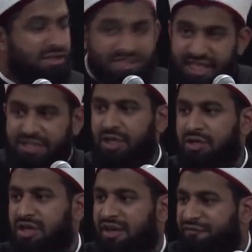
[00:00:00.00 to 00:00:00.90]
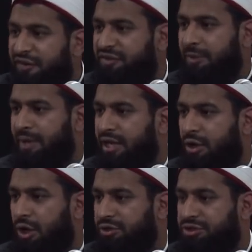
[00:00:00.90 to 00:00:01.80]
650 brake
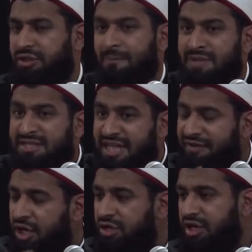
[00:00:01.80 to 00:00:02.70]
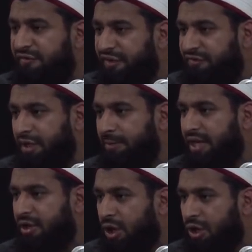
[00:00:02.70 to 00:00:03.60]
horse, 750
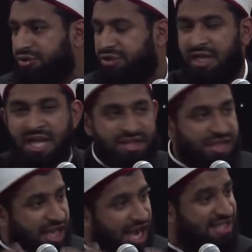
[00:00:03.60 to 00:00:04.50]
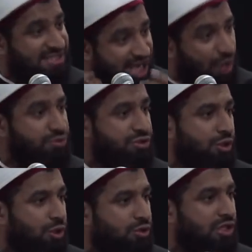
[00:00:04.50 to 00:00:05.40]
brake horse, the car sounds
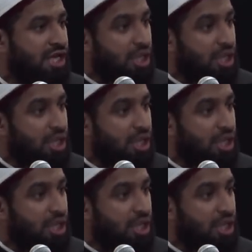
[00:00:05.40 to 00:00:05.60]
good,